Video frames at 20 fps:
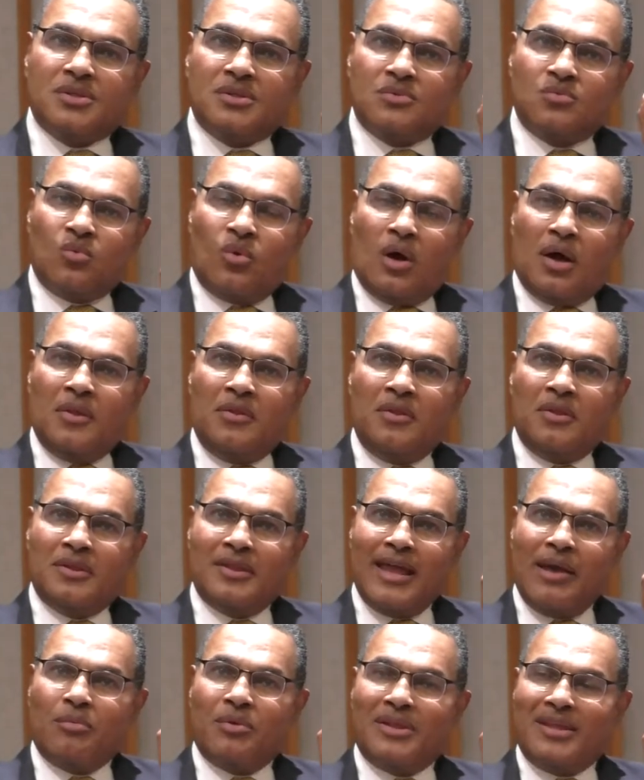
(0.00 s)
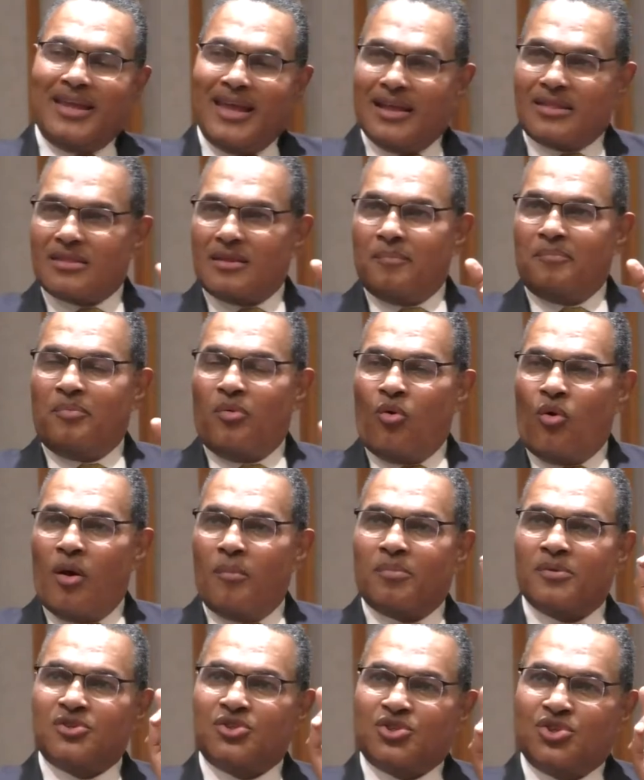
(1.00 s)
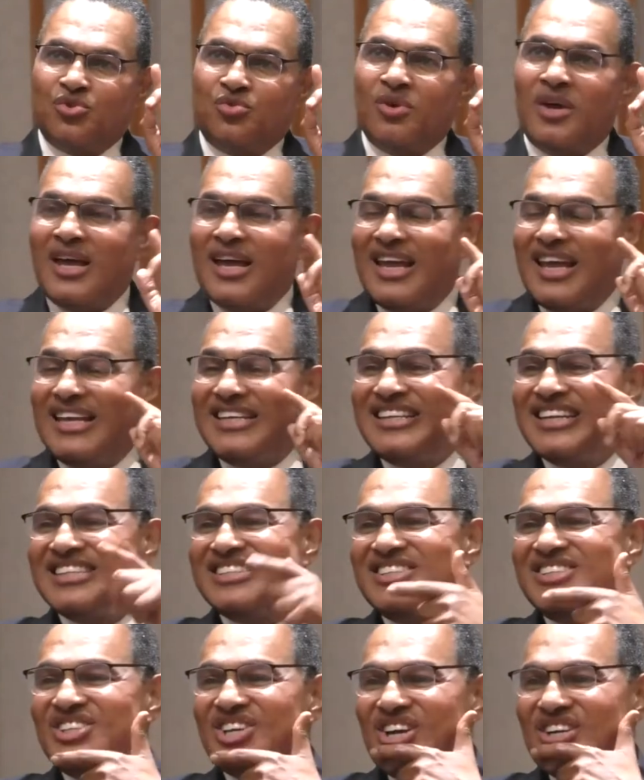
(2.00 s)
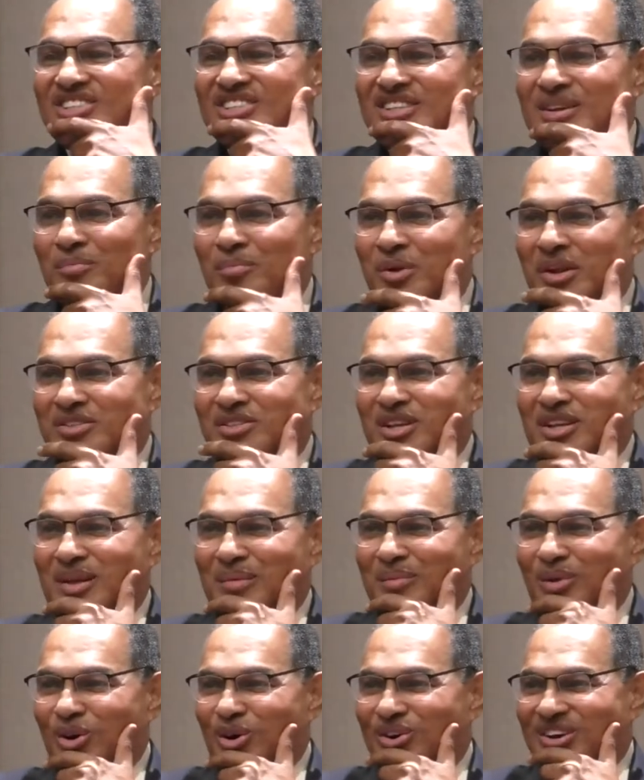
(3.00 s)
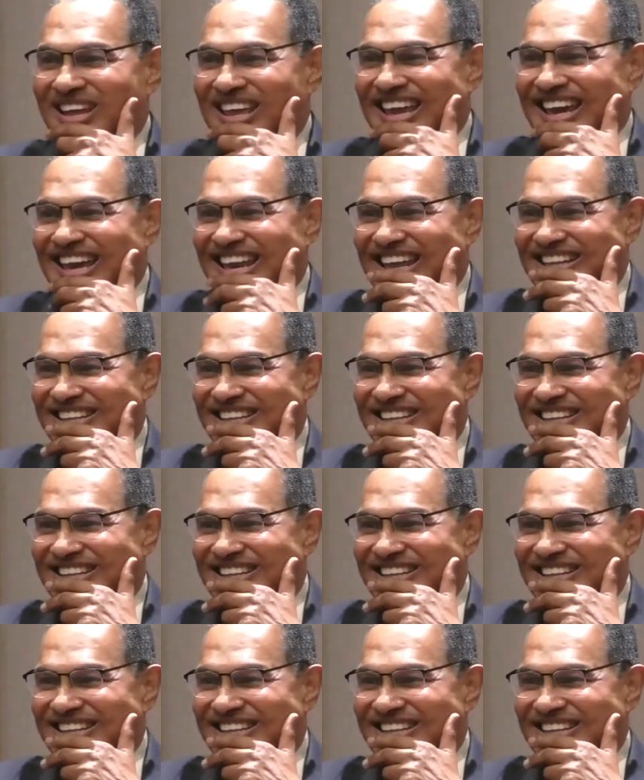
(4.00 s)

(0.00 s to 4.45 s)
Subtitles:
One, they would get the point, but two, he didn't judge them when it took them longer to get it.